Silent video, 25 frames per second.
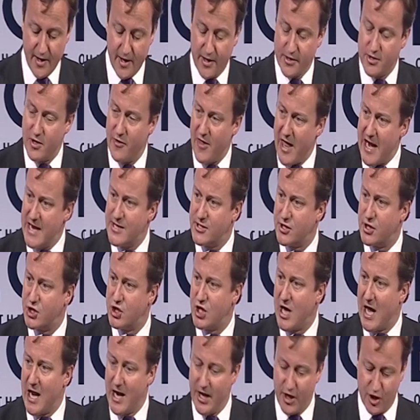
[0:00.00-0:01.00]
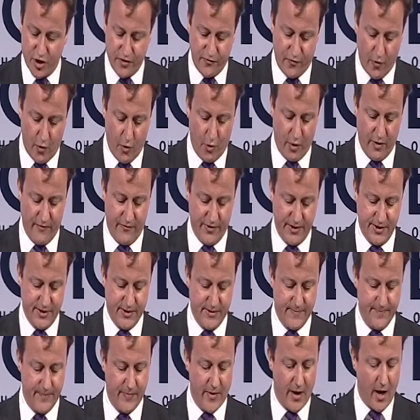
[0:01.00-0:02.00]
So that is the challenge for all of
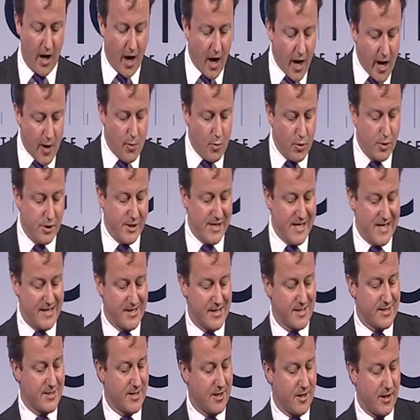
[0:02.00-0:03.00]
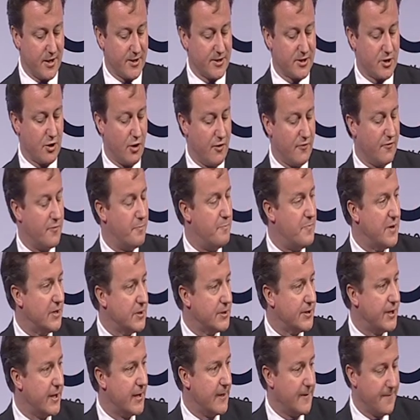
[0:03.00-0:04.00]
us. I will lead the task of
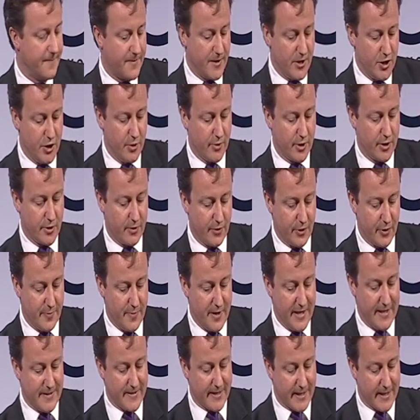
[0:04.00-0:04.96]
building the new economy.